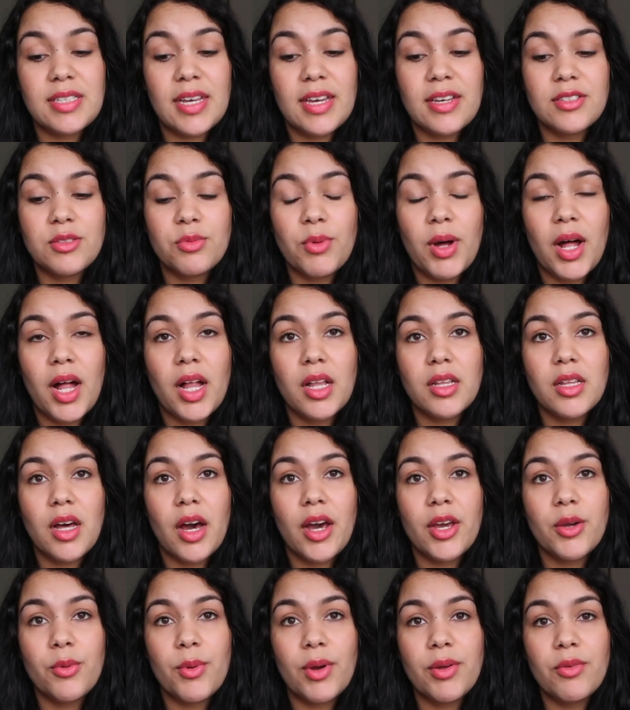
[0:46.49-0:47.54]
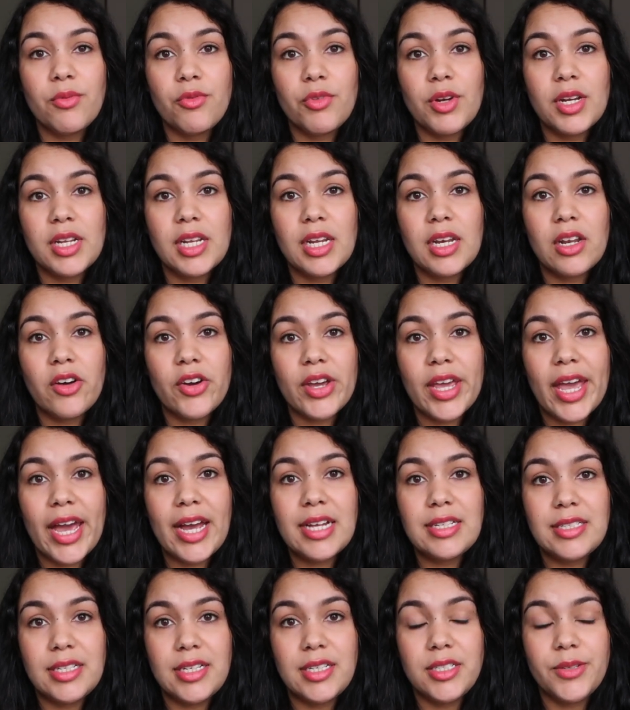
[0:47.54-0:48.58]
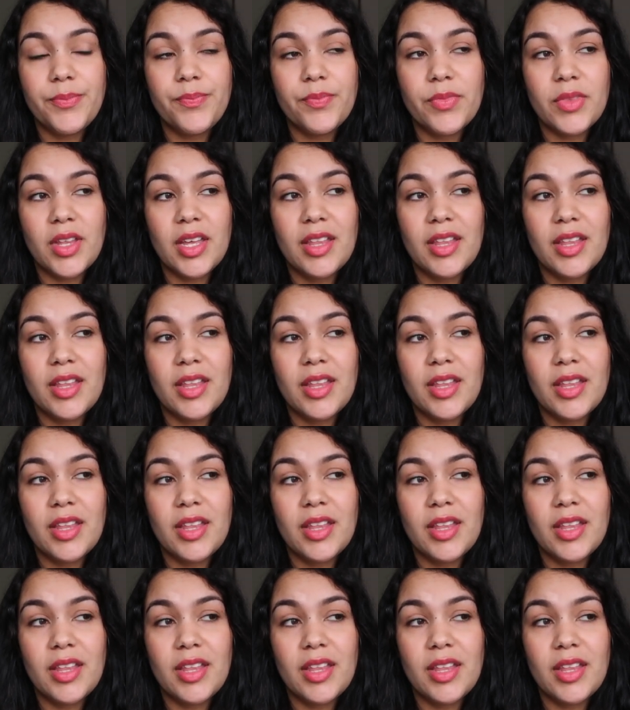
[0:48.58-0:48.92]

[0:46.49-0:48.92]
day as well, I went really lightheaded